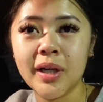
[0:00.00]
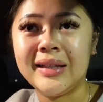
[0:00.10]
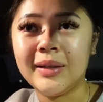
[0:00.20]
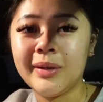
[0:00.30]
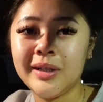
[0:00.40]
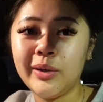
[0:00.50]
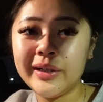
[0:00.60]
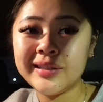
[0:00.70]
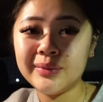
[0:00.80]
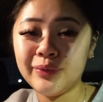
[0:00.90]
I think we're gonna order
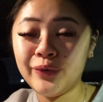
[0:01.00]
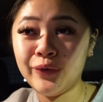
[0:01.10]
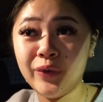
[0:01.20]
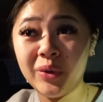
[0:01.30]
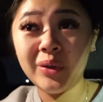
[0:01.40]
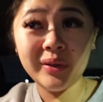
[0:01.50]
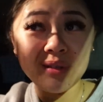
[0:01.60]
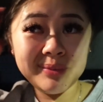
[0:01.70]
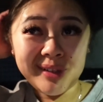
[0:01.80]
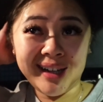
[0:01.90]
some food,
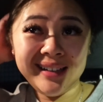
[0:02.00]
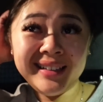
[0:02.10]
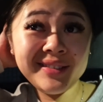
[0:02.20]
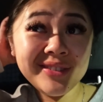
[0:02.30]
some Chinese